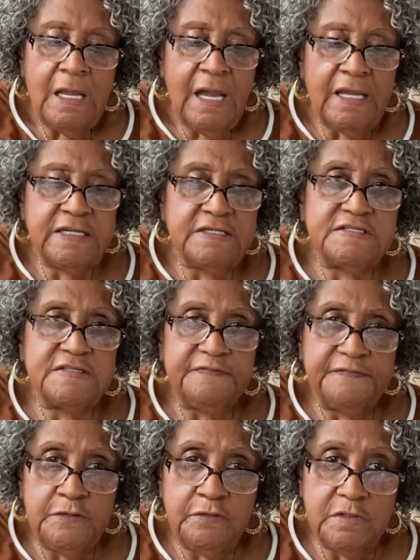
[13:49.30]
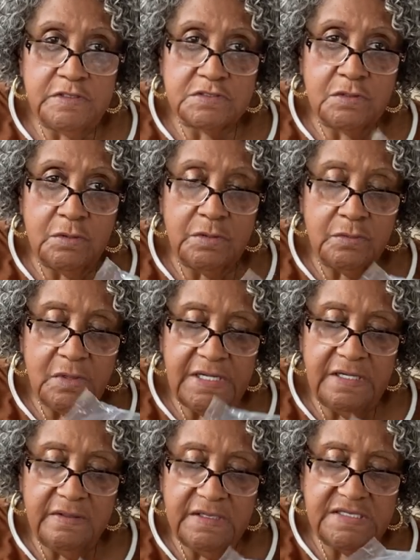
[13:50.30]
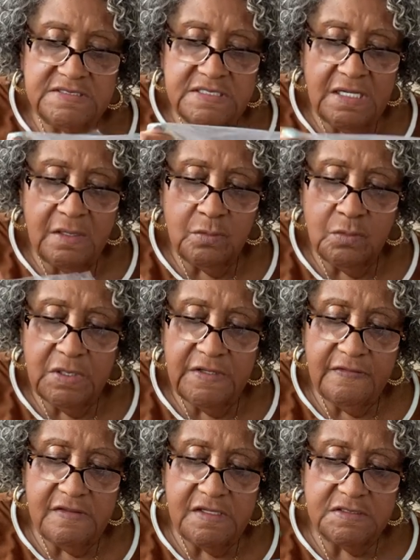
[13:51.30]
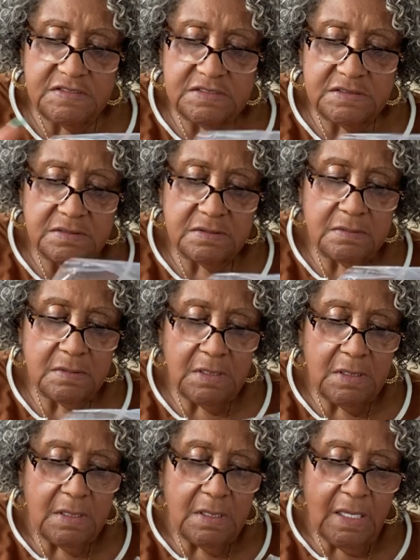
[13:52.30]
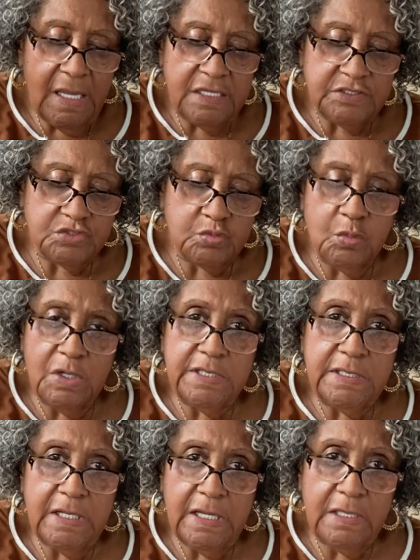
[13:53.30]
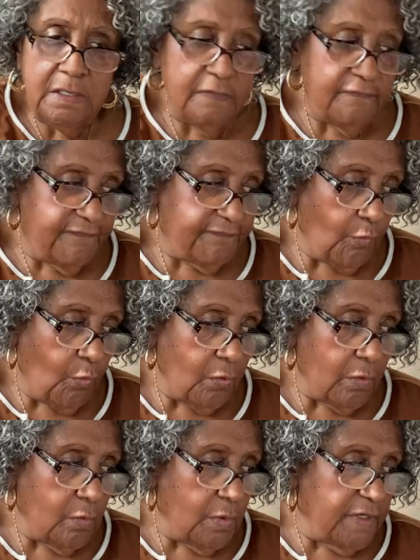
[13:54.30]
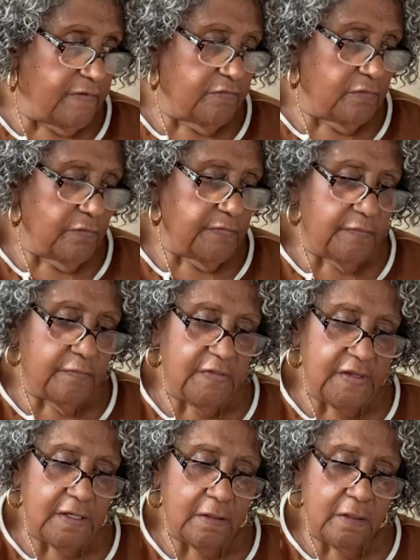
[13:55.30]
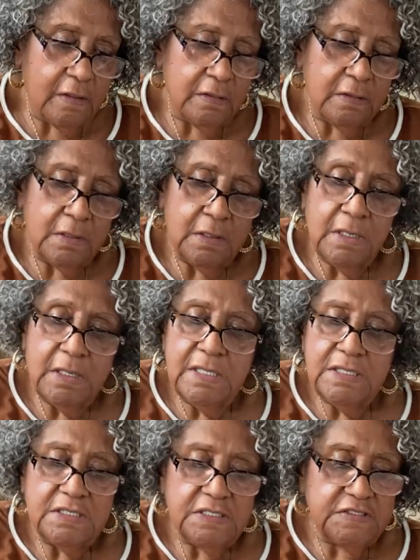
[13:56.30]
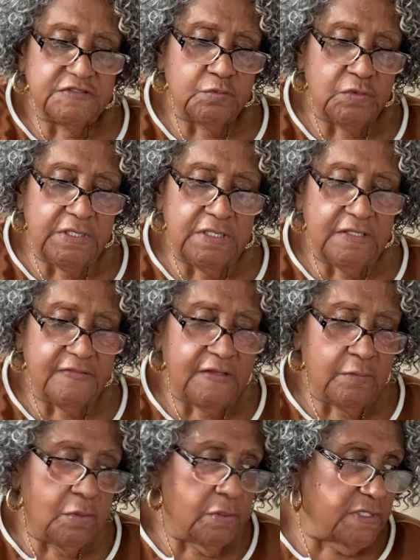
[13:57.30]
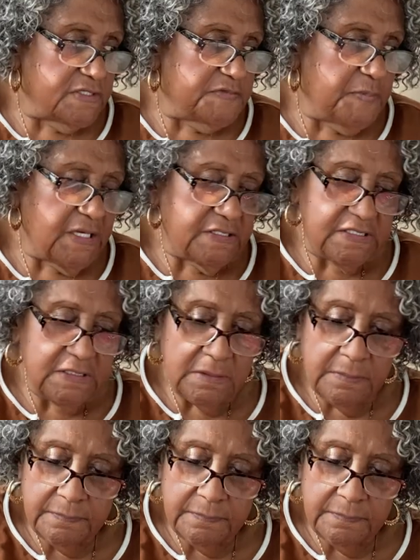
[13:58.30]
I guess the flu that's going around is not one of these H1N4 or whatever they are. It's one that they weren't expecting.